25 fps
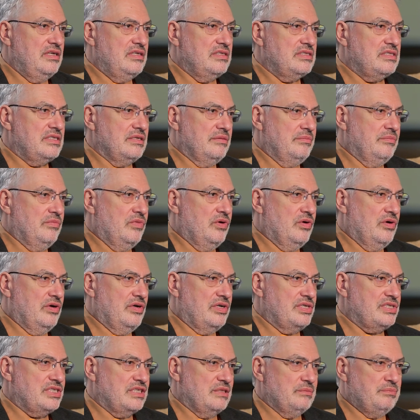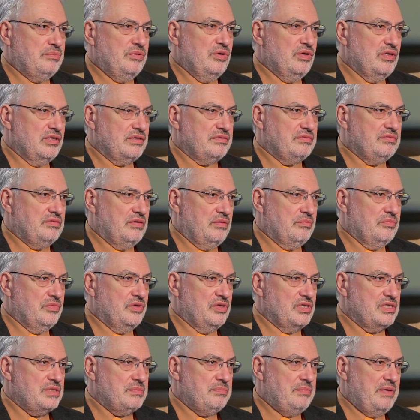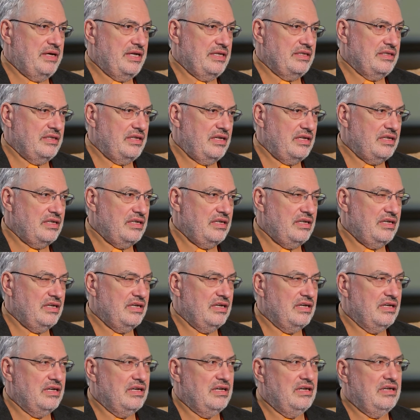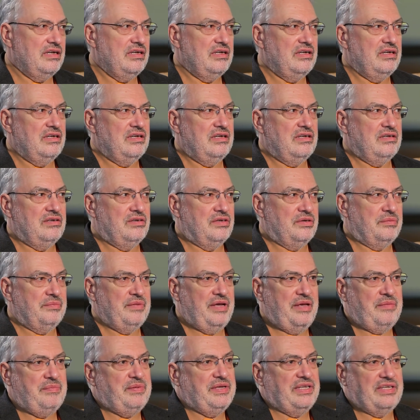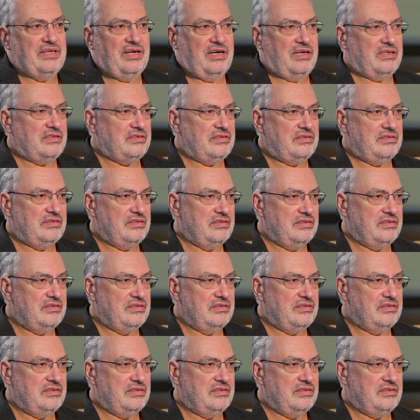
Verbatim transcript: some more support for more spending, or maybe not.